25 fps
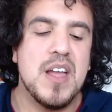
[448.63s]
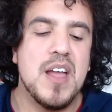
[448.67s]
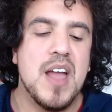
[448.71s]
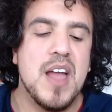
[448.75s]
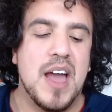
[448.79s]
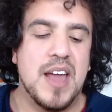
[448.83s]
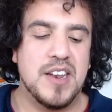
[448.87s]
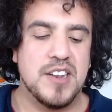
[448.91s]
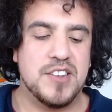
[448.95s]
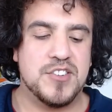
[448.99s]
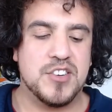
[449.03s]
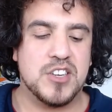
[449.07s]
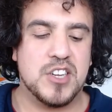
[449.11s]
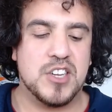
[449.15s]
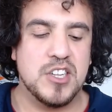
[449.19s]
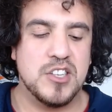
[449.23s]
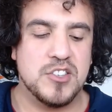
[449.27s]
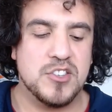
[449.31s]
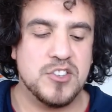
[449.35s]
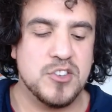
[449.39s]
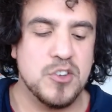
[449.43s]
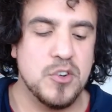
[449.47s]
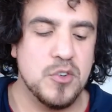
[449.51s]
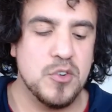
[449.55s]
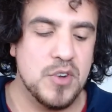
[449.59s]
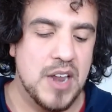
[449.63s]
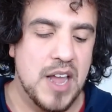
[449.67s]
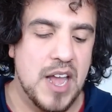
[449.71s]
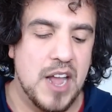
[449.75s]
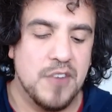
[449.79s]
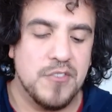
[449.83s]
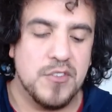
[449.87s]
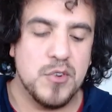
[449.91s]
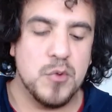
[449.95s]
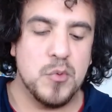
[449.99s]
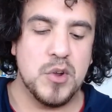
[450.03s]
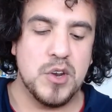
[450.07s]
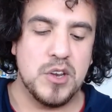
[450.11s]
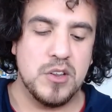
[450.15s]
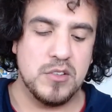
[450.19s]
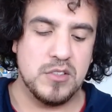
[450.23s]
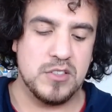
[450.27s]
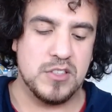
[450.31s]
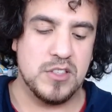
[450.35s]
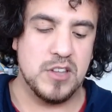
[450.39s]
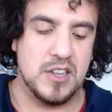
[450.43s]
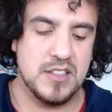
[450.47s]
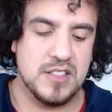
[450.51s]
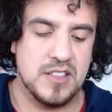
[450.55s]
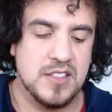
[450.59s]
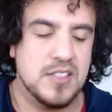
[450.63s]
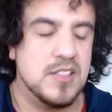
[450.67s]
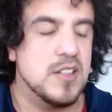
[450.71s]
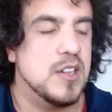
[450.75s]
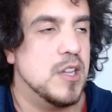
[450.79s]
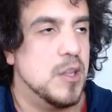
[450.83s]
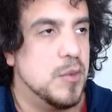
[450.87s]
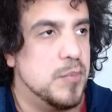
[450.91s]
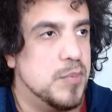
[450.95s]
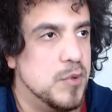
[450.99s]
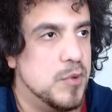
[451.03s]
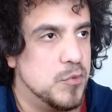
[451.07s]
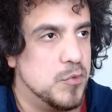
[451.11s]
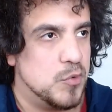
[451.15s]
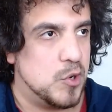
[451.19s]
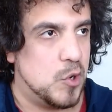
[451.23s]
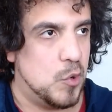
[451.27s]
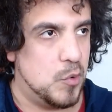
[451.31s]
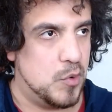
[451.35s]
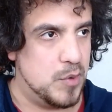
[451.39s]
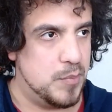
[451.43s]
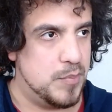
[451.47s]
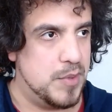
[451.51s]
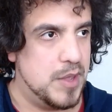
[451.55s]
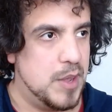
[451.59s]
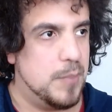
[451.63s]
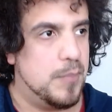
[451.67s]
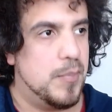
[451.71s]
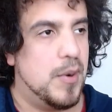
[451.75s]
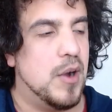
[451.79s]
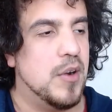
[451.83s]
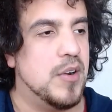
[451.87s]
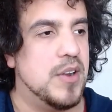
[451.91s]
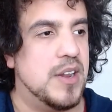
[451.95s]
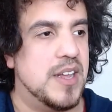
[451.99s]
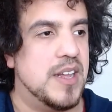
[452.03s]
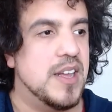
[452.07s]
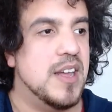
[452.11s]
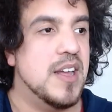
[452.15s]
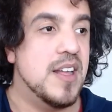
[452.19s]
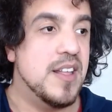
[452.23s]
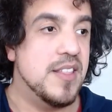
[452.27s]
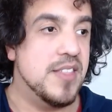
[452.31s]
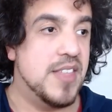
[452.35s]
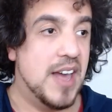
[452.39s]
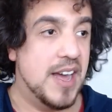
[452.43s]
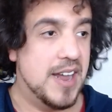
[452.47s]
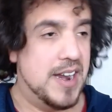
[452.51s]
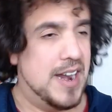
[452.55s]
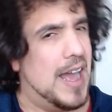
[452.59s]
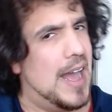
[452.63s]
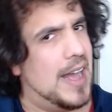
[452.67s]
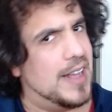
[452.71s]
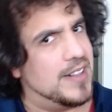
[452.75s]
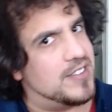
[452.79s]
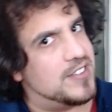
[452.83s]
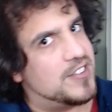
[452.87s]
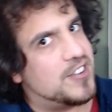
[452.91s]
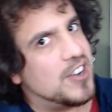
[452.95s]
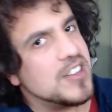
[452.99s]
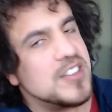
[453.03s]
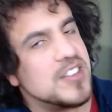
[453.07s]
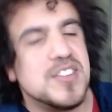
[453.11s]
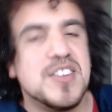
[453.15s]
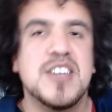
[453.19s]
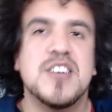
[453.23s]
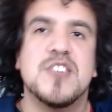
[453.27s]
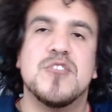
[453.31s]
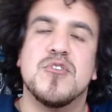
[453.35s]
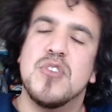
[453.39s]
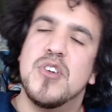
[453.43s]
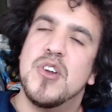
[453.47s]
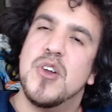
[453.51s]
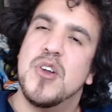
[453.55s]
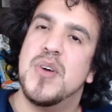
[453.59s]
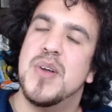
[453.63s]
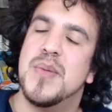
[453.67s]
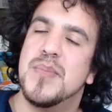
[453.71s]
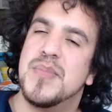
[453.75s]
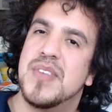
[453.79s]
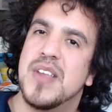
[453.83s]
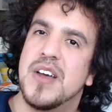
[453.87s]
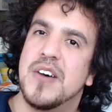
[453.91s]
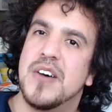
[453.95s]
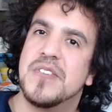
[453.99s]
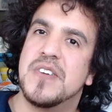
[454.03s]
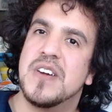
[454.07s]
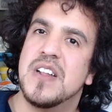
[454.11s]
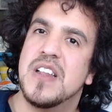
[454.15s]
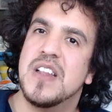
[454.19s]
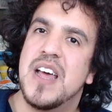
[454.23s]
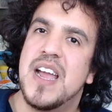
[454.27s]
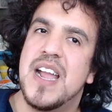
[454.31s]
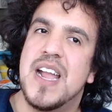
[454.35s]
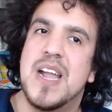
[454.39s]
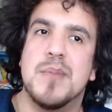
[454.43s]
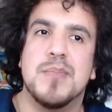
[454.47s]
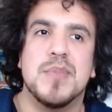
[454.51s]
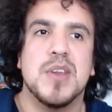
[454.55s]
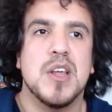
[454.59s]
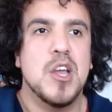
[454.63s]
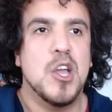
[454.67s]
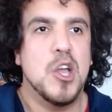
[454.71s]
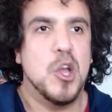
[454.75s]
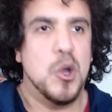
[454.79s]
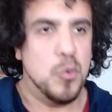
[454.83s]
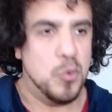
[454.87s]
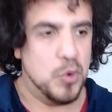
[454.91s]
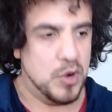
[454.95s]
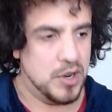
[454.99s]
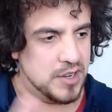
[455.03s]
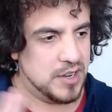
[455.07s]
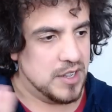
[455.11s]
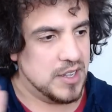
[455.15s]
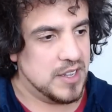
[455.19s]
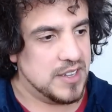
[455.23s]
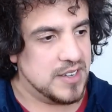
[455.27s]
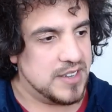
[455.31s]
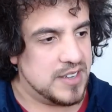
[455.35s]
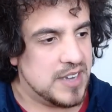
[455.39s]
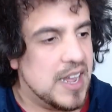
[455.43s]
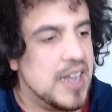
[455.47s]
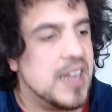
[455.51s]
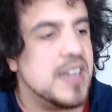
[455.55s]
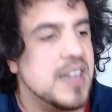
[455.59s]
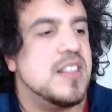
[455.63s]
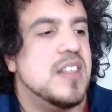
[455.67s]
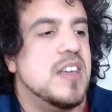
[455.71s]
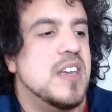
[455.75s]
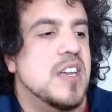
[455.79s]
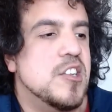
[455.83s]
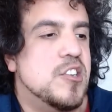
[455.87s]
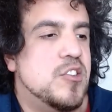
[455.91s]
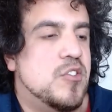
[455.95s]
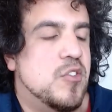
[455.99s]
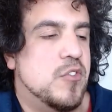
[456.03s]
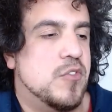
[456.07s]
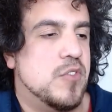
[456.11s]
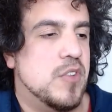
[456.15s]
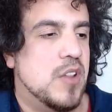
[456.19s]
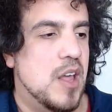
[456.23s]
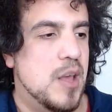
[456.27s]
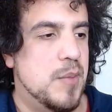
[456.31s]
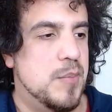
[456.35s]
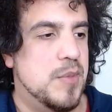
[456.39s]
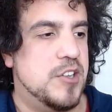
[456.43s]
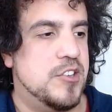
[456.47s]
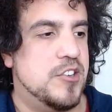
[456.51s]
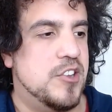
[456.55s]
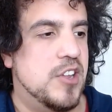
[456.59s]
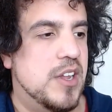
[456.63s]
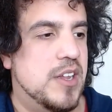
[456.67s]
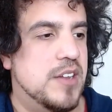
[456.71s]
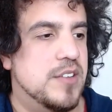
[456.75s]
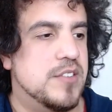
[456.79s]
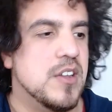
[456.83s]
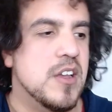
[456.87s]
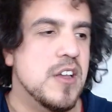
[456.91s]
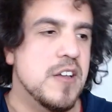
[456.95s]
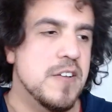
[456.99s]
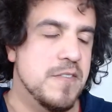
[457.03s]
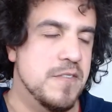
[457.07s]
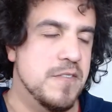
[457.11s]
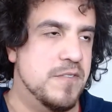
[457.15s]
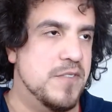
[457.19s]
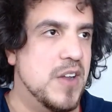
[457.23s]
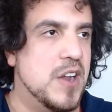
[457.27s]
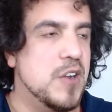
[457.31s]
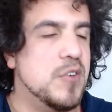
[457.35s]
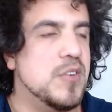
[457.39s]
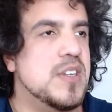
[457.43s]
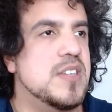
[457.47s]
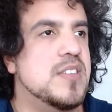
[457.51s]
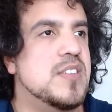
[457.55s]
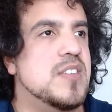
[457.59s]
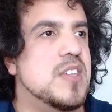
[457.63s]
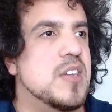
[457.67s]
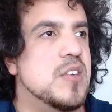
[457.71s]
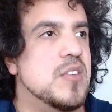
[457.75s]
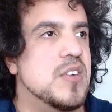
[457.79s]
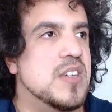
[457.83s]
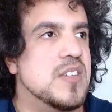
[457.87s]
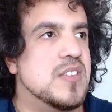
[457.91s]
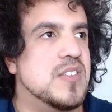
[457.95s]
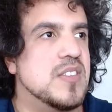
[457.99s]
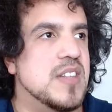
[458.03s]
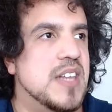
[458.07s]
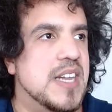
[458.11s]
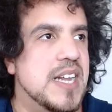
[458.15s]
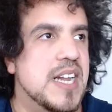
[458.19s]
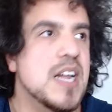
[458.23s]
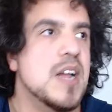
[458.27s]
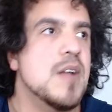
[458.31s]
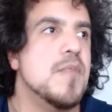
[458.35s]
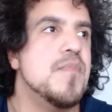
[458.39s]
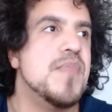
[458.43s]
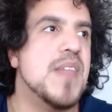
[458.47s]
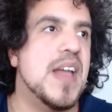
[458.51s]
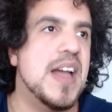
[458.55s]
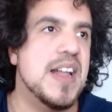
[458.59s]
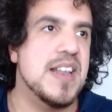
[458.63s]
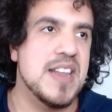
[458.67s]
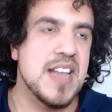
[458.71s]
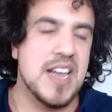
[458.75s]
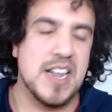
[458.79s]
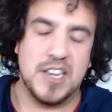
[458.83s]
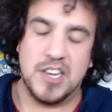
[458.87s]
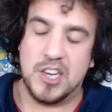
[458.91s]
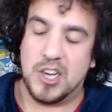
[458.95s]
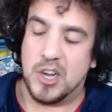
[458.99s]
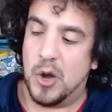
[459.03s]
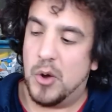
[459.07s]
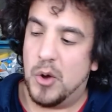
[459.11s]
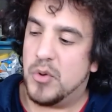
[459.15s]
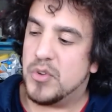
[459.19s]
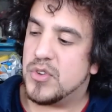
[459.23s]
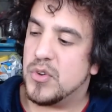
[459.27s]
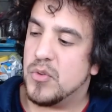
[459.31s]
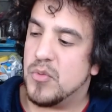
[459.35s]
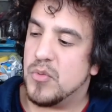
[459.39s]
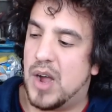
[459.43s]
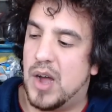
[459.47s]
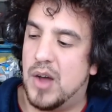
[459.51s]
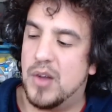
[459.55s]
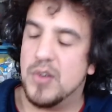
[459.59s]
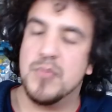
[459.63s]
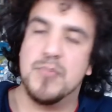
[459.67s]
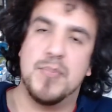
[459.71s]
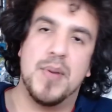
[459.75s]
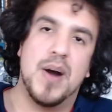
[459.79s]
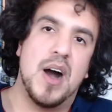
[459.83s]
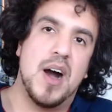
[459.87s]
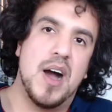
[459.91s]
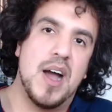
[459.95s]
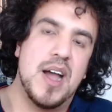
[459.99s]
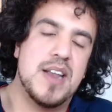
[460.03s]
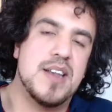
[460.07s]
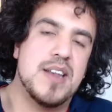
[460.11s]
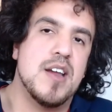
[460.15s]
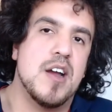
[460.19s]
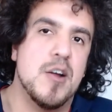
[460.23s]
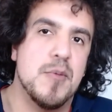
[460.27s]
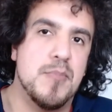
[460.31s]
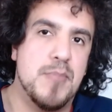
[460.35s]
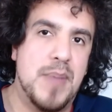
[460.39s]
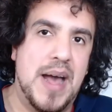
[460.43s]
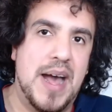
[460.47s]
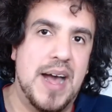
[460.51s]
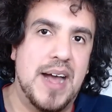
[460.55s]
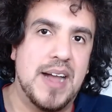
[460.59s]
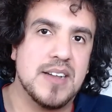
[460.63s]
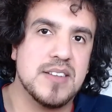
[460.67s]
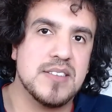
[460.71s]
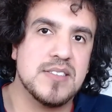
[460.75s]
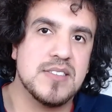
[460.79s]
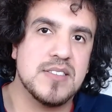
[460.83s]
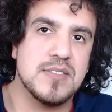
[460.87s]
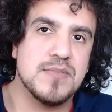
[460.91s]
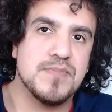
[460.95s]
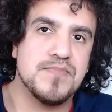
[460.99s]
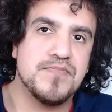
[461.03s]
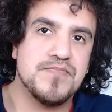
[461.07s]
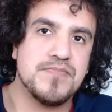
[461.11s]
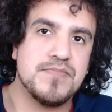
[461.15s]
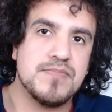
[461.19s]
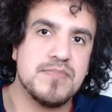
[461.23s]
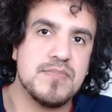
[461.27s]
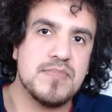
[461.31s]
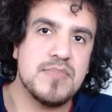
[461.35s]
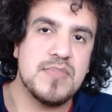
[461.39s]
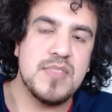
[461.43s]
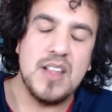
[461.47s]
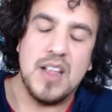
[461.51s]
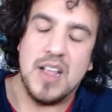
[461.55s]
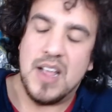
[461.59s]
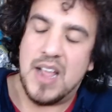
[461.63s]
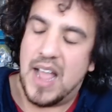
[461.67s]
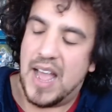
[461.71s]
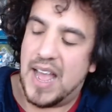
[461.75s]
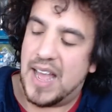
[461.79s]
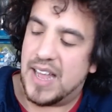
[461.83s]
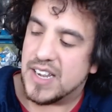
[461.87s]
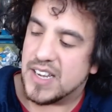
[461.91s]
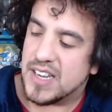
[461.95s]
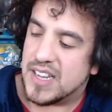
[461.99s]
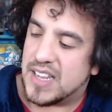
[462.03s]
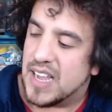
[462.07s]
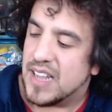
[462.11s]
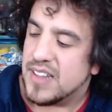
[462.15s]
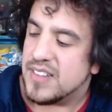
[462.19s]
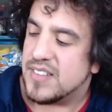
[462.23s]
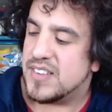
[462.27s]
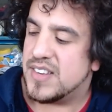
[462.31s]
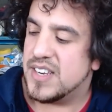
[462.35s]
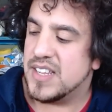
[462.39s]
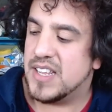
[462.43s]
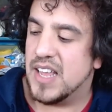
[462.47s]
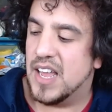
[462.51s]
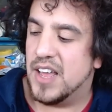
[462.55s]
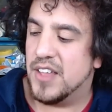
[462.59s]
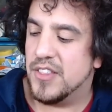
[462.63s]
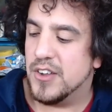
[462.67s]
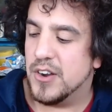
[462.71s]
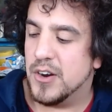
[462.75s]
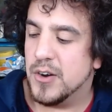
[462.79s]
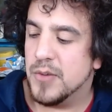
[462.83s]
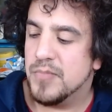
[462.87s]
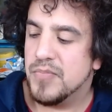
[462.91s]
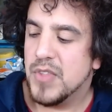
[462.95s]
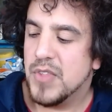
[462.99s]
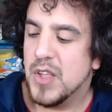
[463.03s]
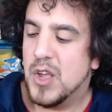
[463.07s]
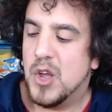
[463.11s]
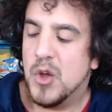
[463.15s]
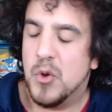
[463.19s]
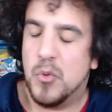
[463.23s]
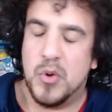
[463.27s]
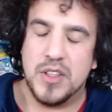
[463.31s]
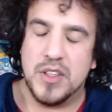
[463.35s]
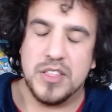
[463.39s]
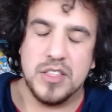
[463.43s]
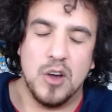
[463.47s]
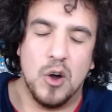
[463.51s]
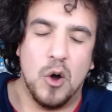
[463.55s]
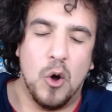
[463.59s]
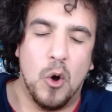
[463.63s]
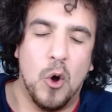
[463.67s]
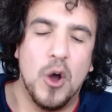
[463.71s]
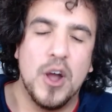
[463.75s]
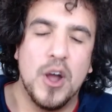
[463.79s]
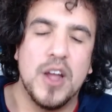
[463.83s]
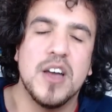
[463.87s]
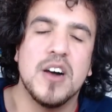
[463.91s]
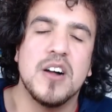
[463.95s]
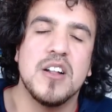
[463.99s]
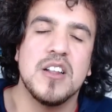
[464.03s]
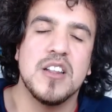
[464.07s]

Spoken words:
And it should concern everyone who thought that the Liberals were going to be a party that, as Justin Trudeau himself claimed, would take the issue of climate change very seriously, and yet goes around behind our backs and gets together with oil